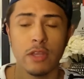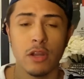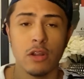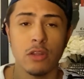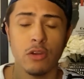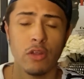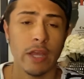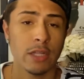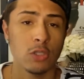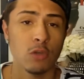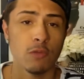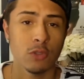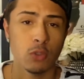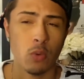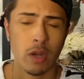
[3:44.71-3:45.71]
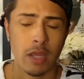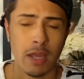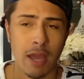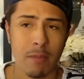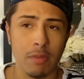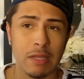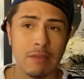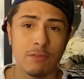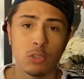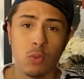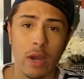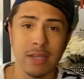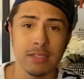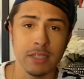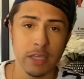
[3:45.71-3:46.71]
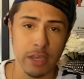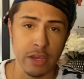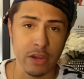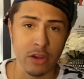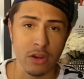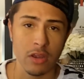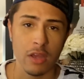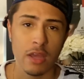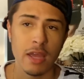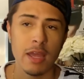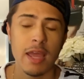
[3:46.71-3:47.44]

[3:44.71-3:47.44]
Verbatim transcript: They're they're like two for twenty, I believe, twice a year